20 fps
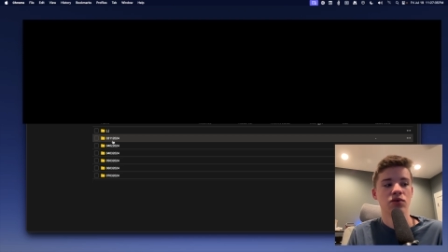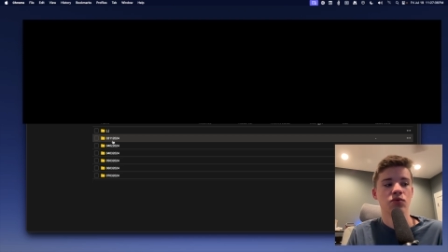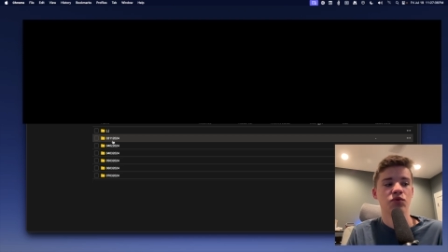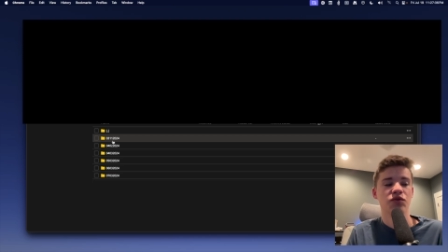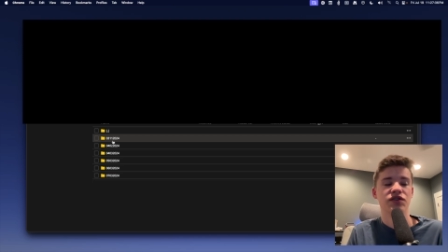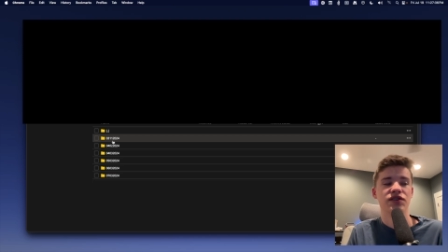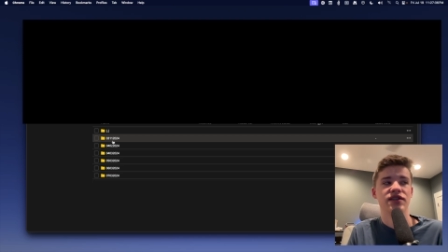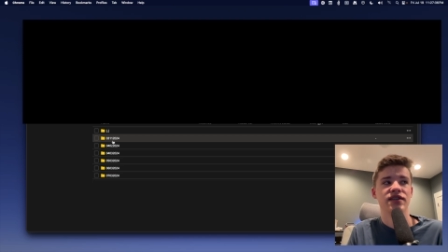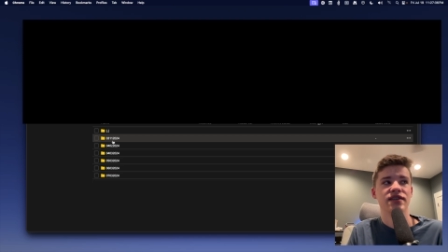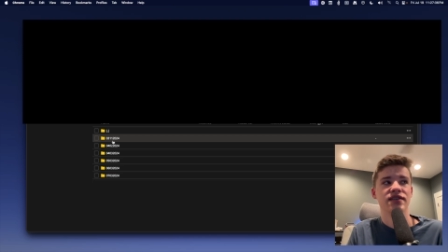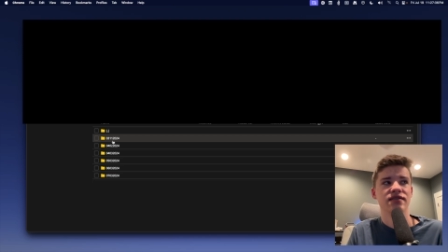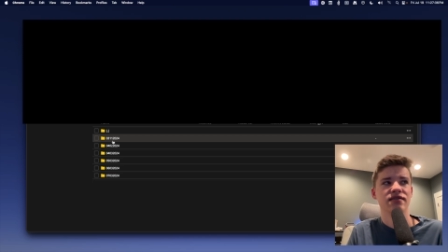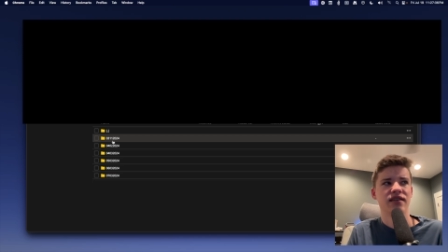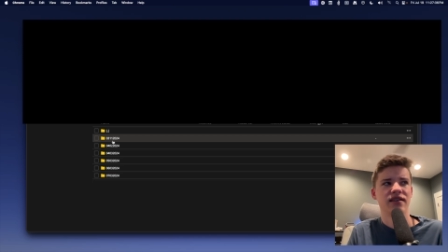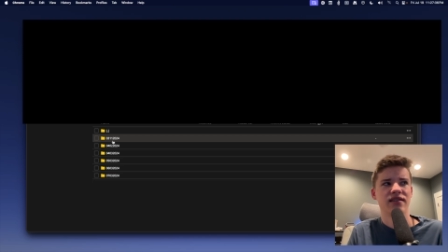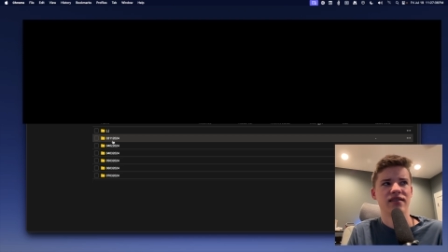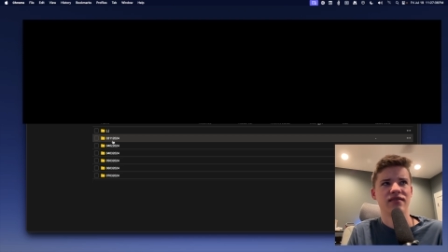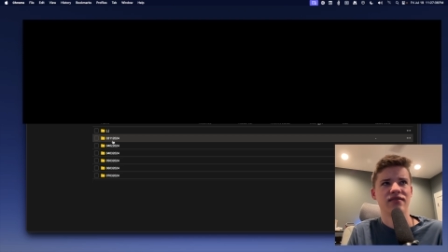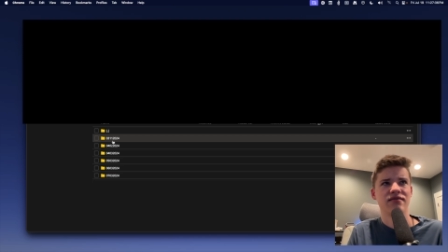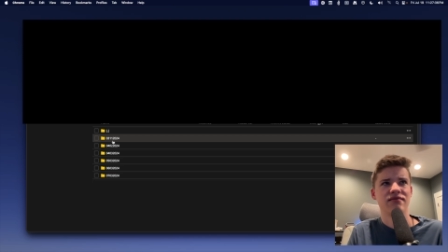which is,
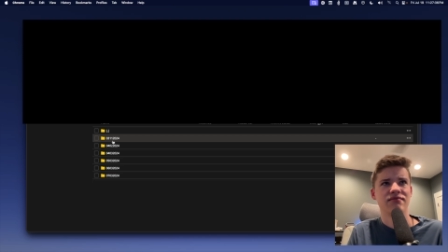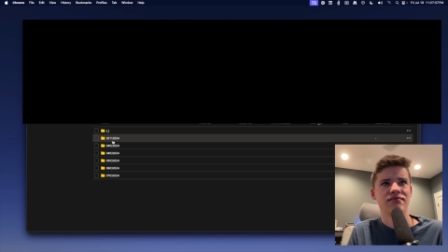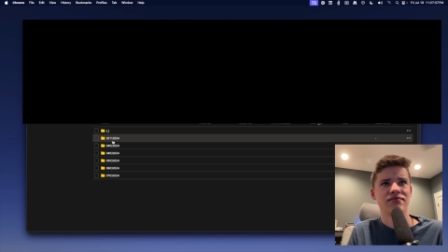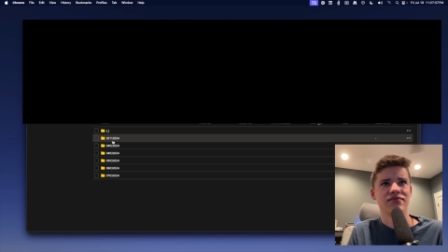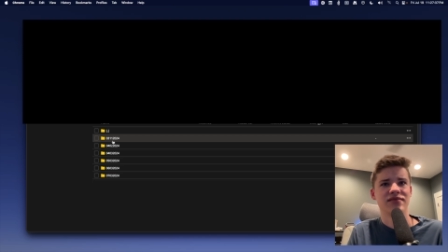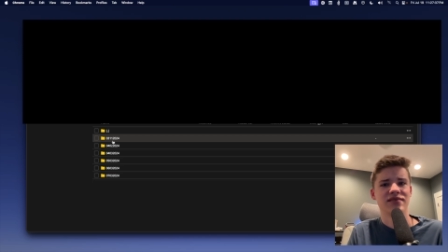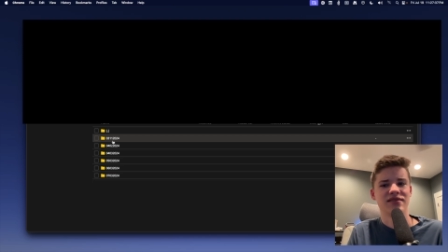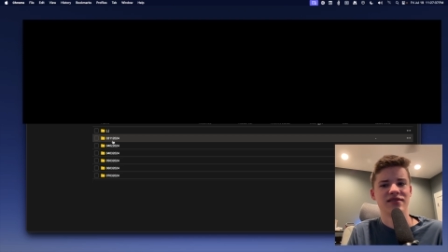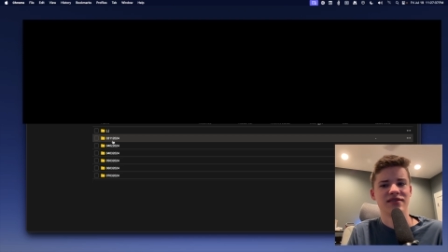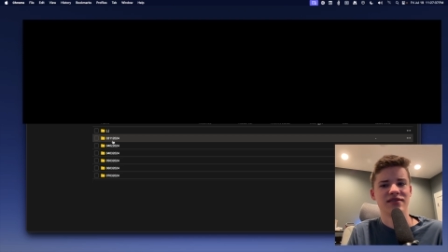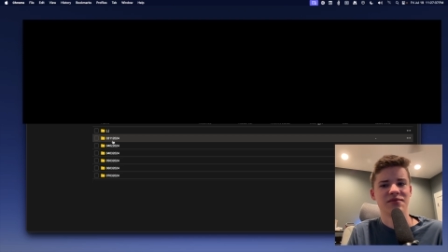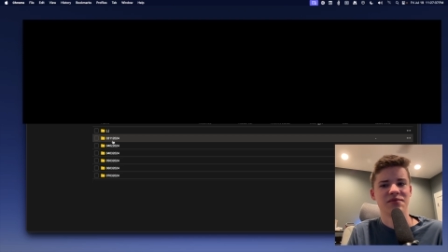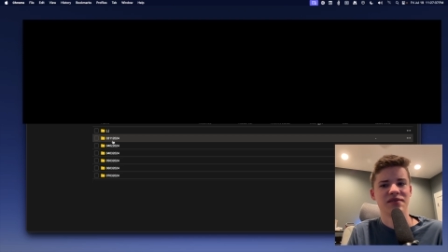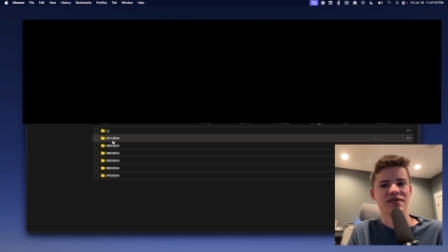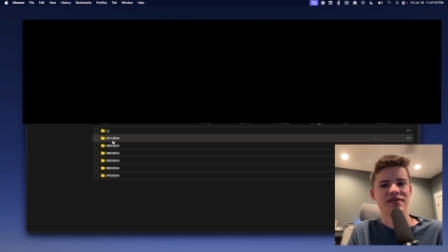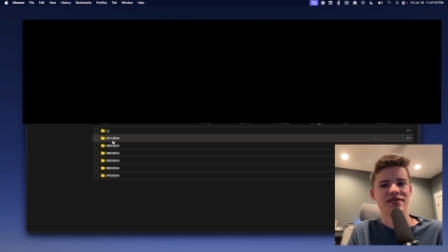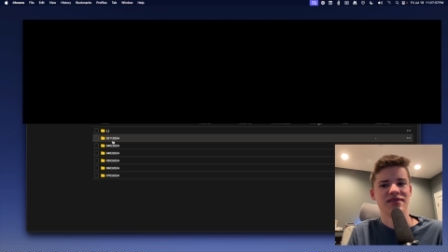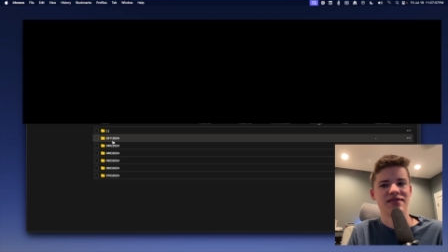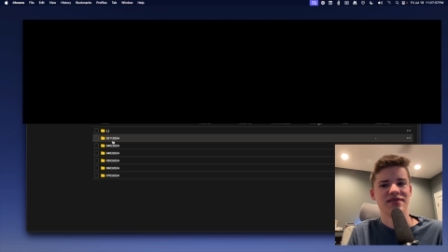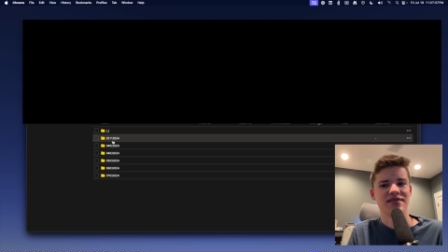I think, 6
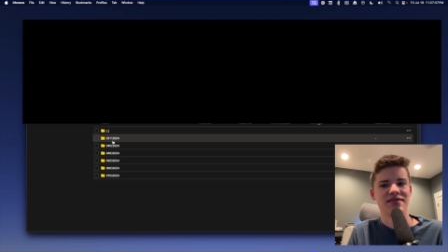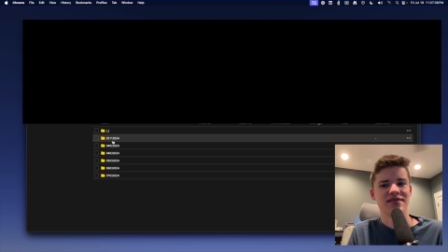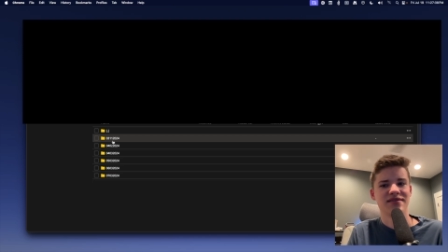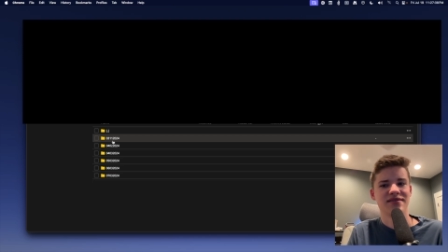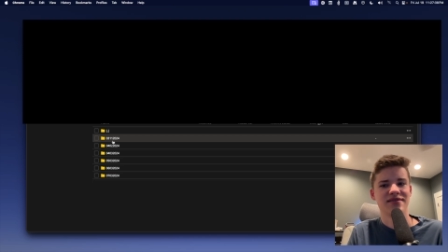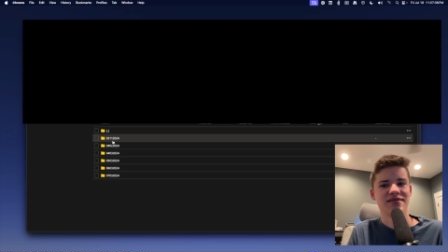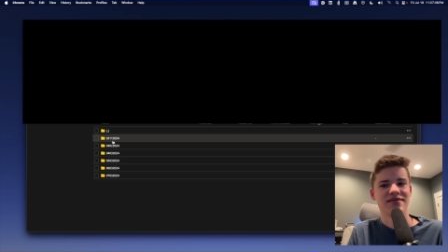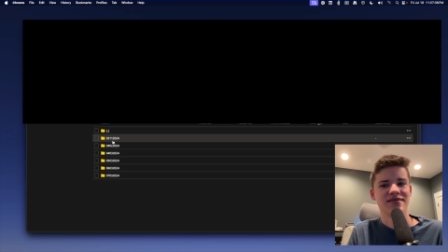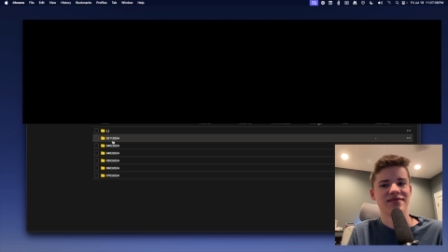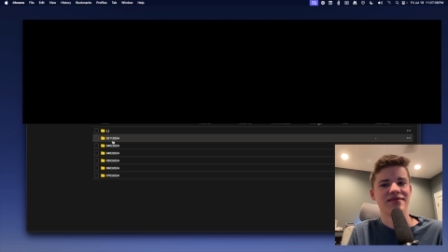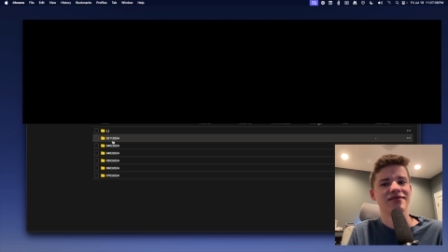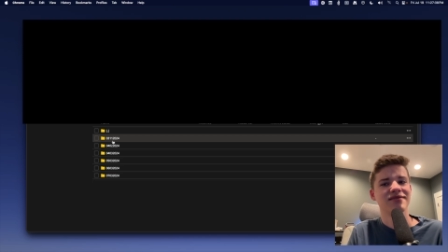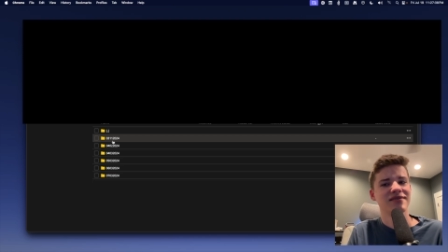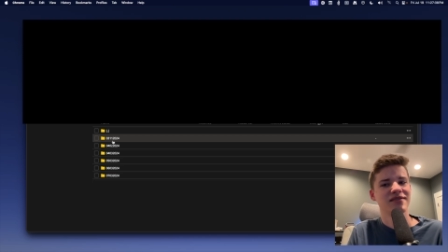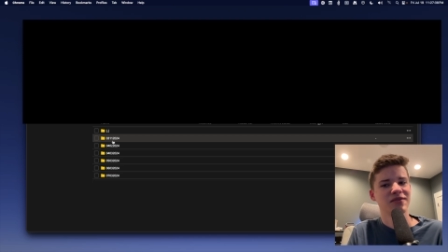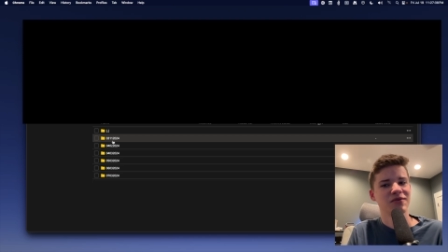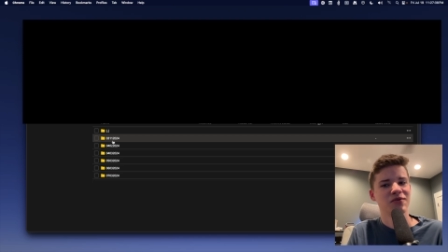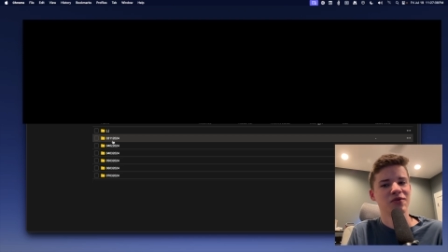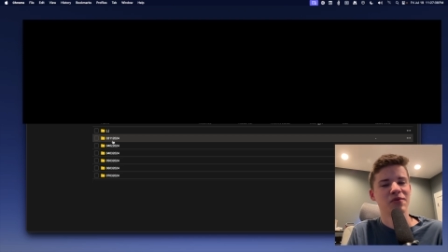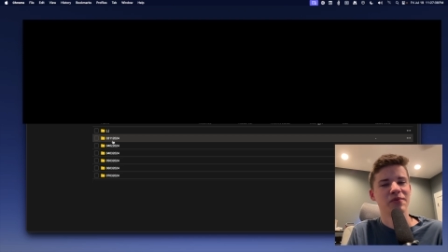months.
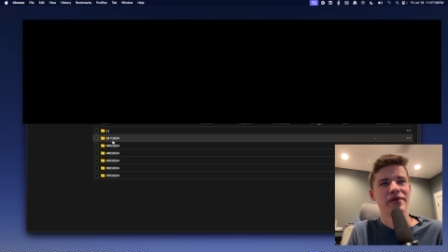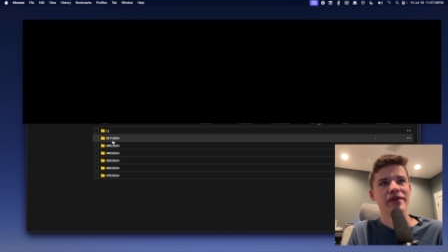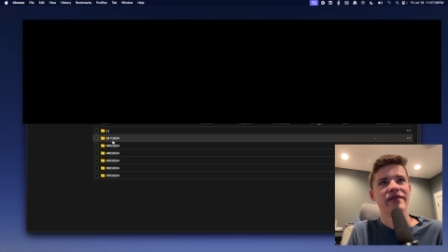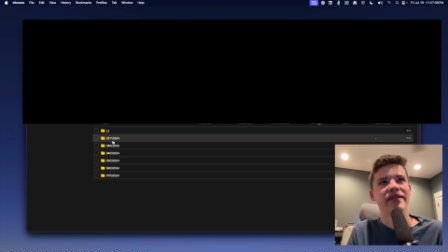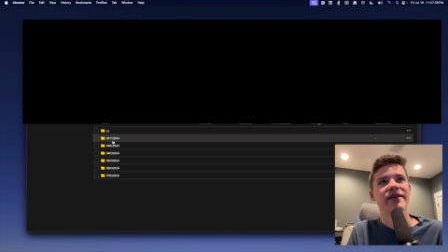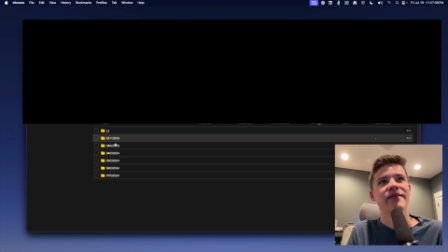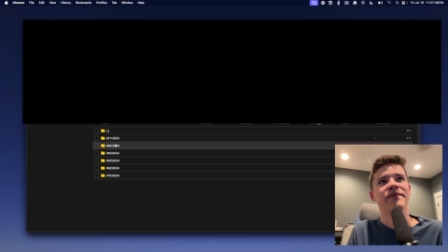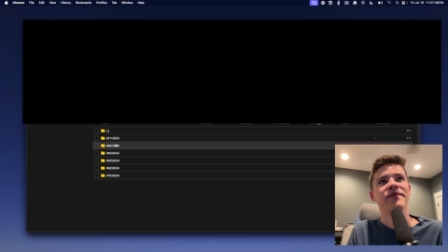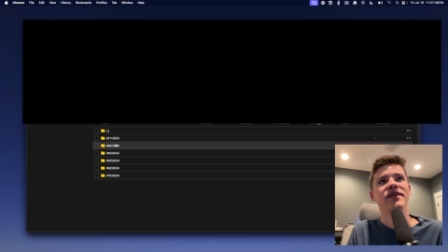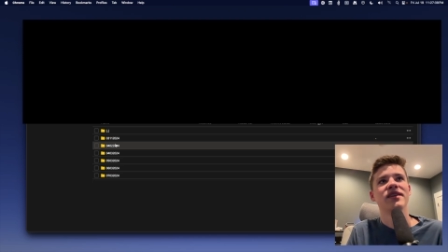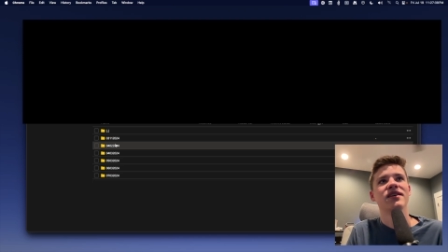Don't quote me on that.